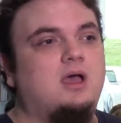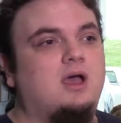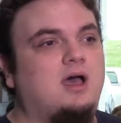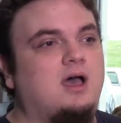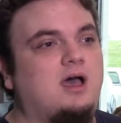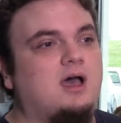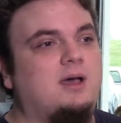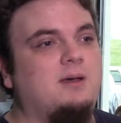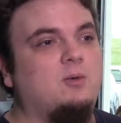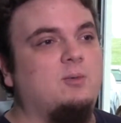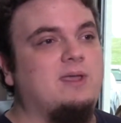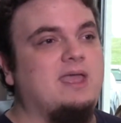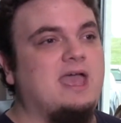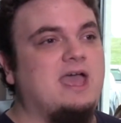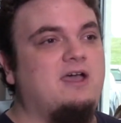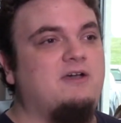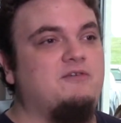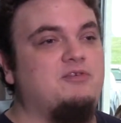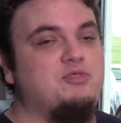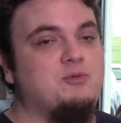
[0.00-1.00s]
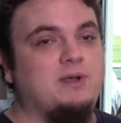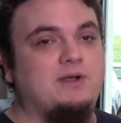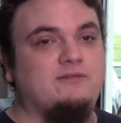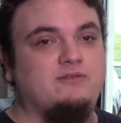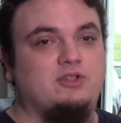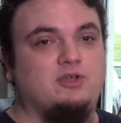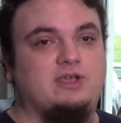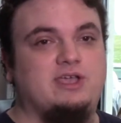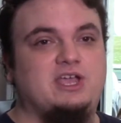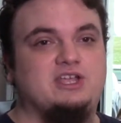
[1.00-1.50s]
Uh, we have three
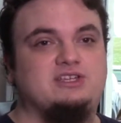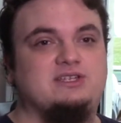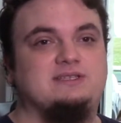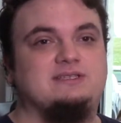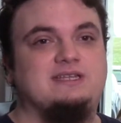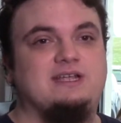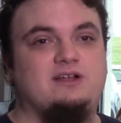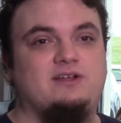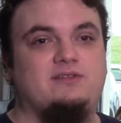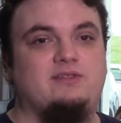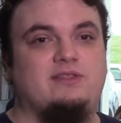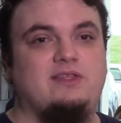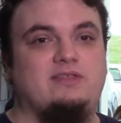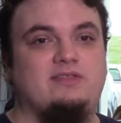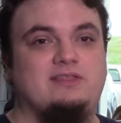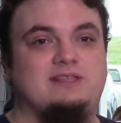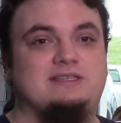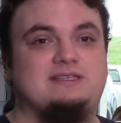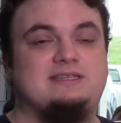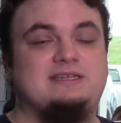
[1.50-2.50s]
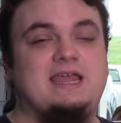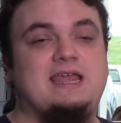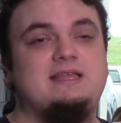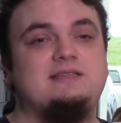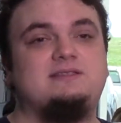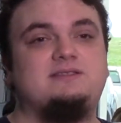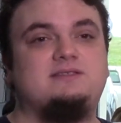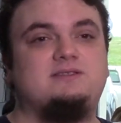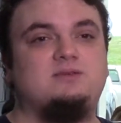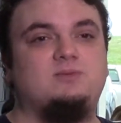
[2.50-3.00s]
different locations here in the
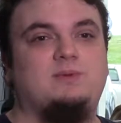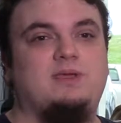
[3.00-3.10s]
States.